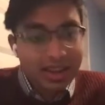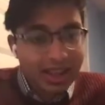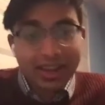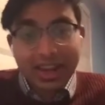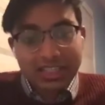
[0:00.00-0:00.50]

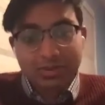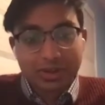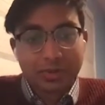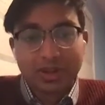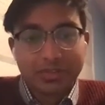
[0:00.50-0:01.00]
an expert,
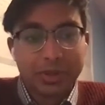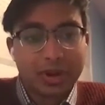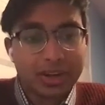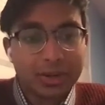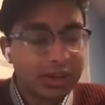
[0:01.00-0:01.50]
or whatever you
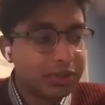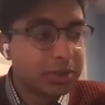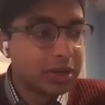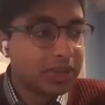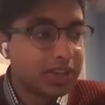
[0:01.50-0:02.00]
want
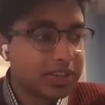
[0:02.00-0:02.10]
to be.